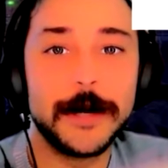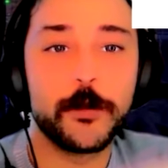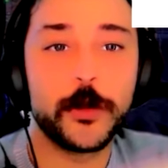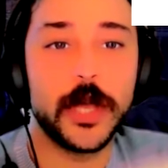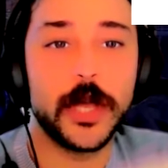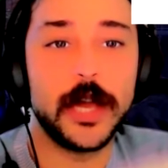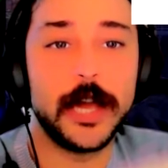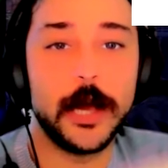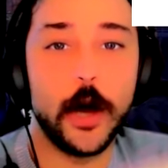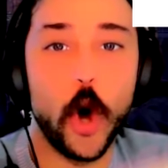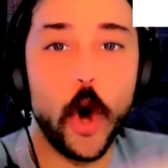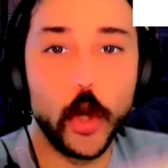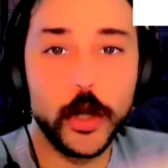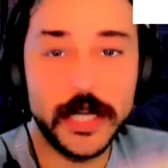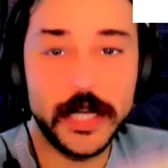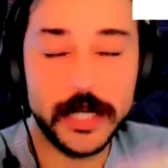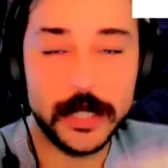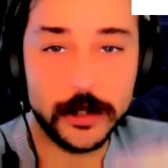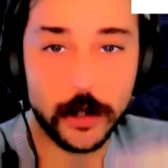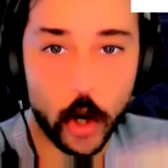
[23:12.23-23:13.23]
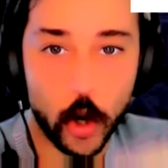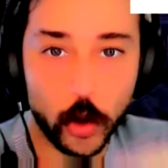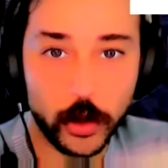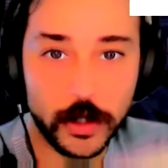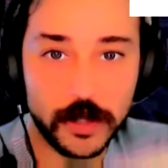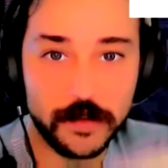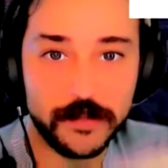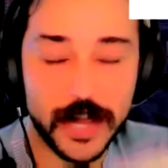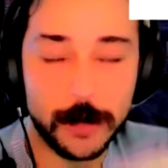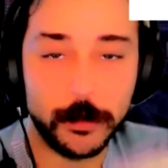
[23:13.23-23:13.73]
the holy
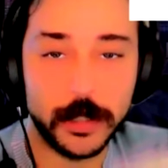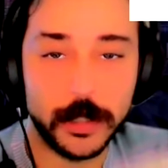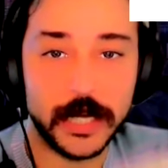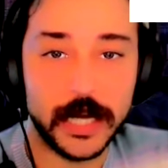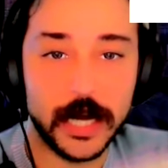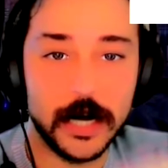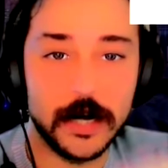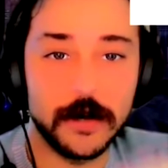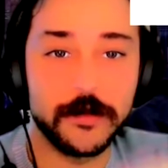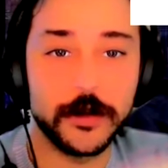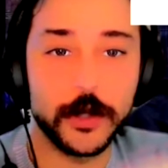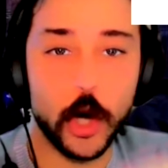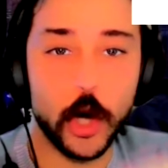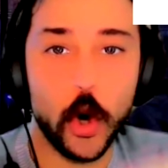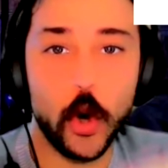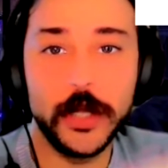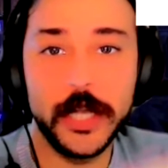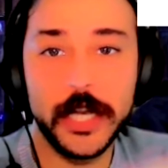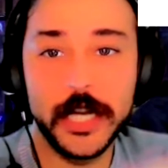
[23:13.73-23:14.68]
family, of the holy